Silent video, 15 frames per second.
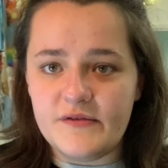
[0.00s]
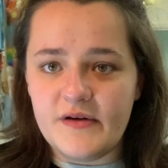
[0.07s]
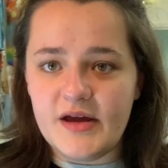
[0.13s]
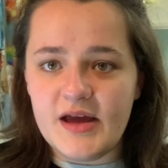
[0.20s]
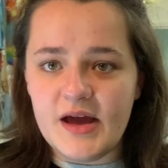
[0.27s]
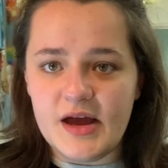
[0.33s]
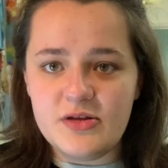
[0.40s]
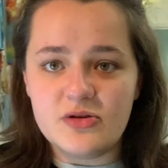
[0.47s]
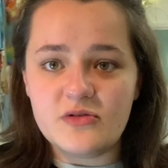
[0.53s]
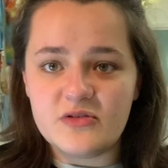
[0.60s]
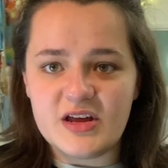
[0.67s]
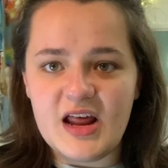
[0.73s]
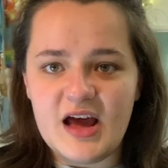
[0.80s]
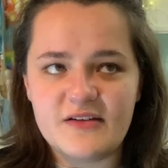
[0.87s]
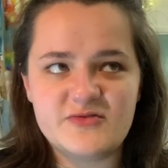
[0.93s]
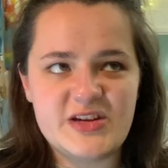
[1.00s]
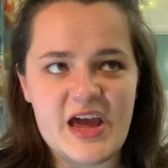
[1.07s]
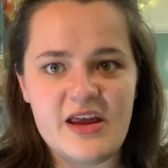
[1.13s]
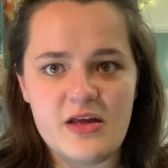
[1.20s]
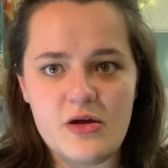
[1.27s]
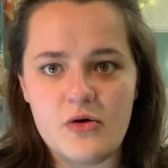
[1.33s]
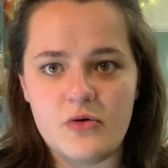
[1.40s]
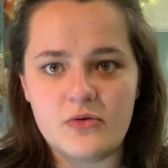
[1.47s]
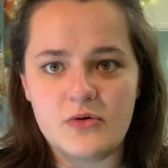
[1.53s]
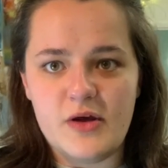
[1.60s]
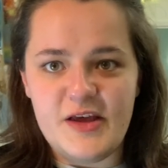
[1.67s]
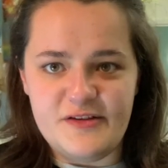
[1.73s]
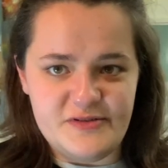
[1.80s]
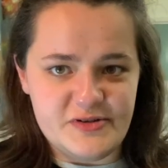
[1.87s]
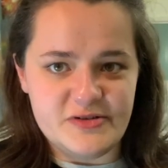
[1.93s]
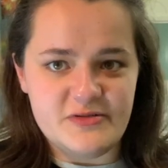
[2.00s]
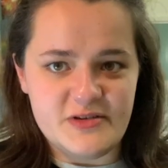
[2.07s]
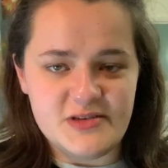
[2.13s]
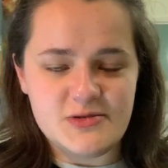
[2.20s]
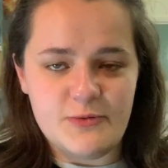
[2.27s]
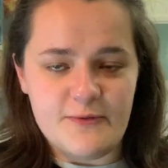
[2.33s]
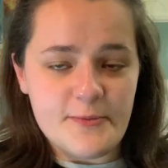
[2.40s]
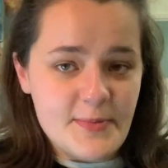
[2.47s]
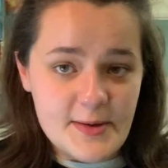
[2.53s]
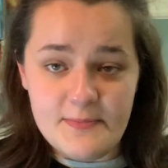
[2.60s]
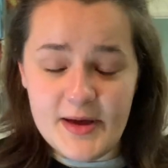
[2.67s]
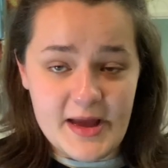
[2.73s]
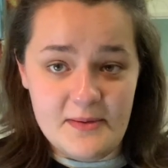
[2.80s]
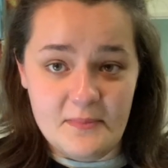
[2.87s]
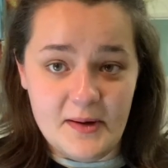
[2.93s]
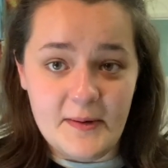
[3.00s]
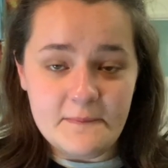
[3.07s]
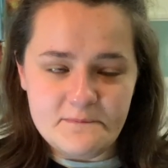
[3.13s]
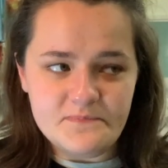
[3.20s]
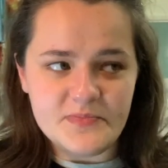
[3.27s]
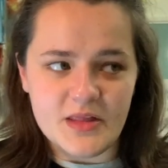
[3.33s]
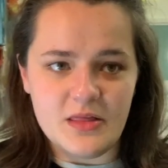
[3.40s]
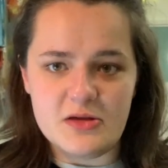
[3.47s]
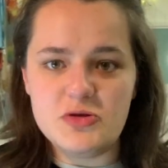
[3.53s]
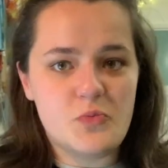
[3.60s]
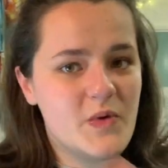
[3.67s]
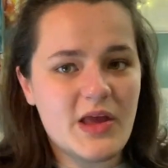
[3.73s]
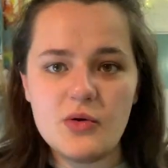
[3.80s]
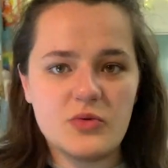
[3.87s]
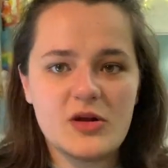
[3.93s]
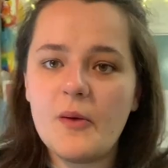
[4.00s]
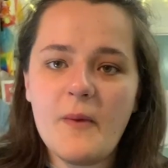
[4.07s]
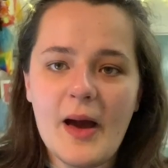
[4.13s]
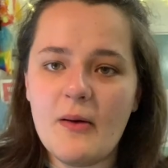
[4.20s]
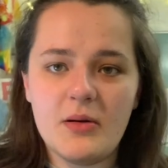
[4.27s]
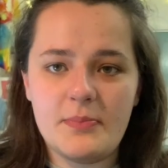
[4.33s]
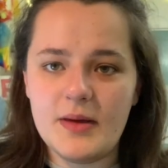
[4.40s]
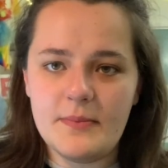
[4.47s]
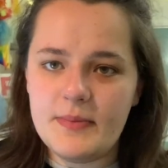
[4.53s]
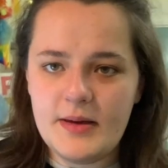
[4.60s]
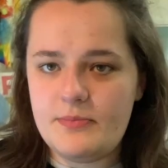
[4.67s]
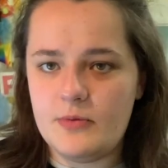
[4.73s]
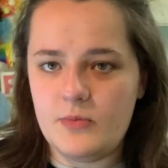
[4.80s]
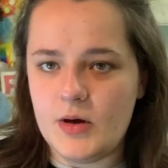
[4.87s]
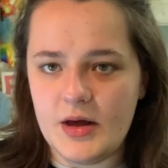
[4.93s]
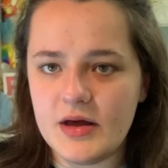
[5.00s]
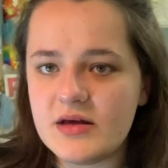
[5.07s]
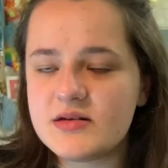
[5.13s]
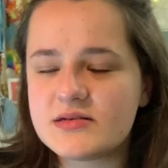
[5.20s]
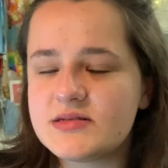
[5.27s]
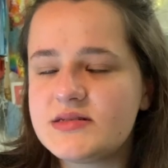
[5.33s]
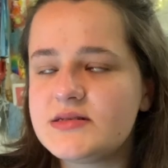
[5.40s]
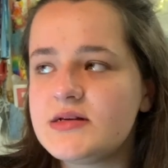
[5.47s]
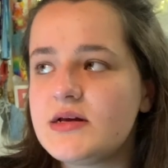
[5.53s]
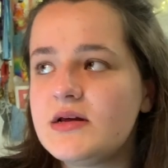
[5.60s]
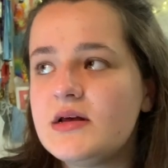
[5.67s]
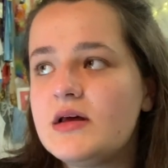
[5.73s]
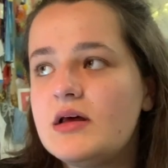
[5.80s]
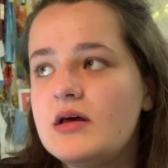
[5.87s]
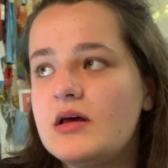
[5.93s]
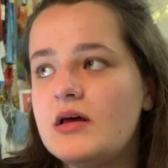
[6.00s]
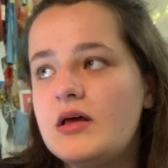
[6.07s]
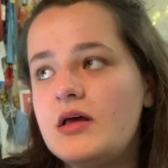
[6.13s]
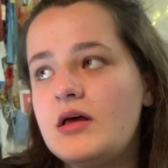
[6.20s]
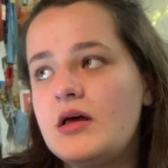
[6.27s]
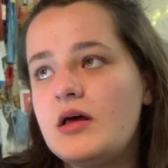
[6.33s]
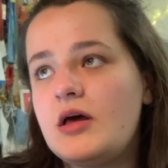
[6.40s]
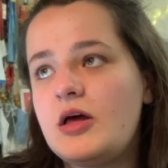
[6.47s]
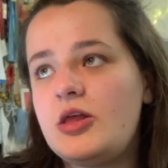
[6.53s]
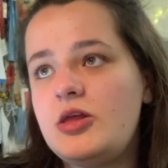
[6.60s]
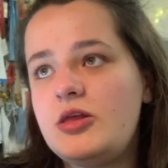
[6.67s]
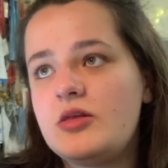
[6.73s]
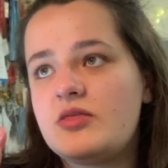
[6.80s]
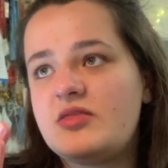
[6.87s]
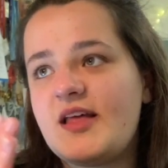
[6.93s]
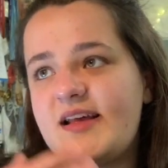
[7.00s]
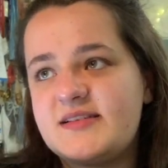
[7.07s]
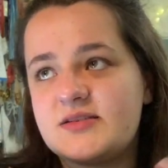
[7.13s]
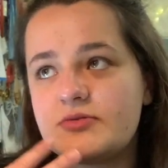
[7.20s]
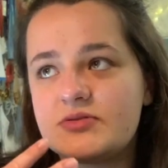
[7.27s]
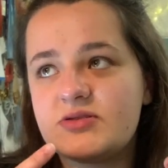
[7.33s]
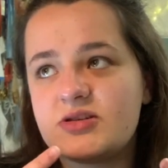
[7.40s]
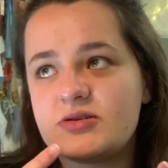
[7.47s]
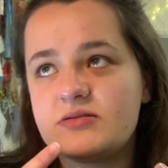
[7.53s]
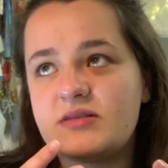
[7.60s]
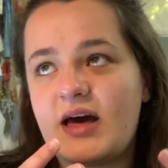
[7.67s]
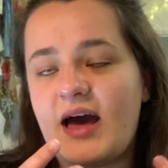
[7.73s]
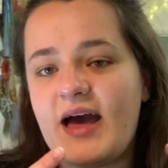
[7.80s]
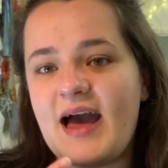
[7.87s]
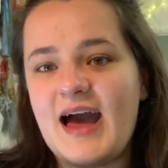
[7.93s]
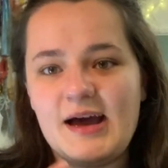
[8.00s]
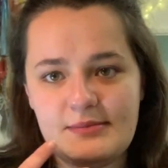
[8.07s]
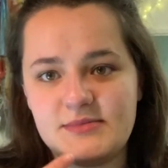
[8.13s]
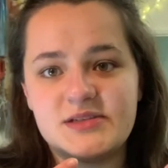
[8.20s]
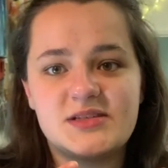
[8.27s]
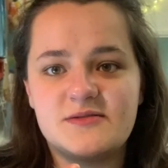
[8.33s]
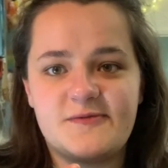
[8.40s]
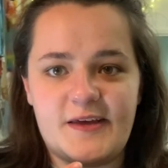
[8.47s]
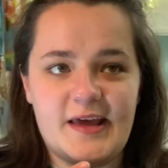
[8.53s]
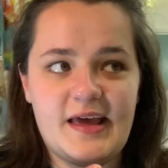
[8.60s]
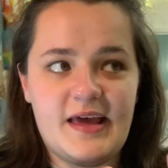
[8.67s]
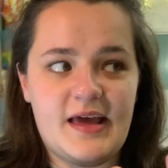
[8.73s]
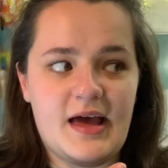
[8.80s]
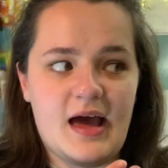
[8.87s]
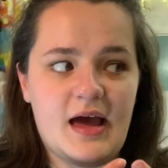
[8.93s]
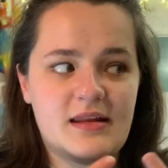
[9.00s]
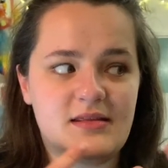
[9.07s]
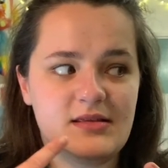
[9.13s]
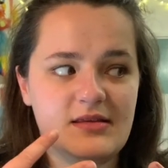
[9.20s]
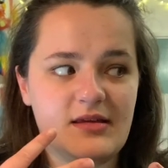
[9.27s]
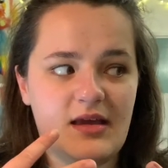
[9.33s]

it, and you're not going to have technical issues with a bit of paper. Like, you, we all know how a bit of paper works. There's also that atmosphere, and